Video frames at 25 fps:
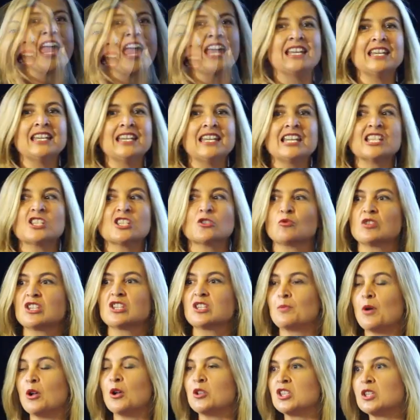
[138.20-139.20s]
and it is
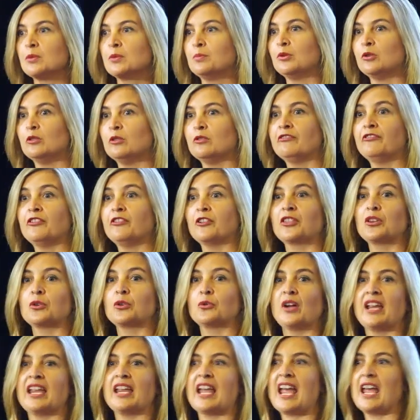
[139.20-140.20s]
responsible for
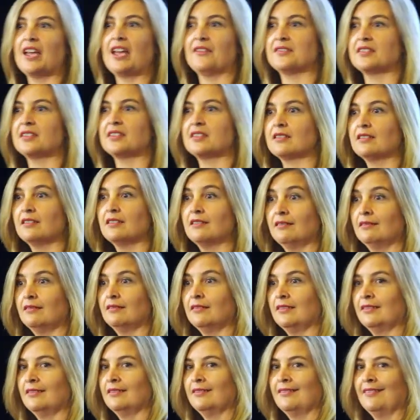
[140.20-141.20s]
3 F's.
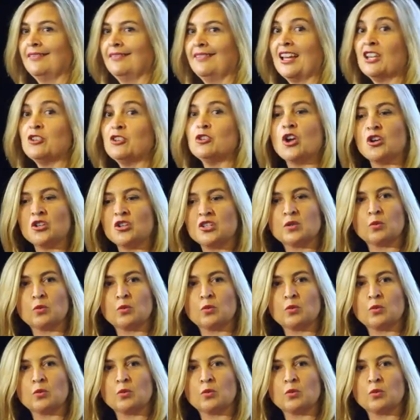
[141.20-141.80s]
No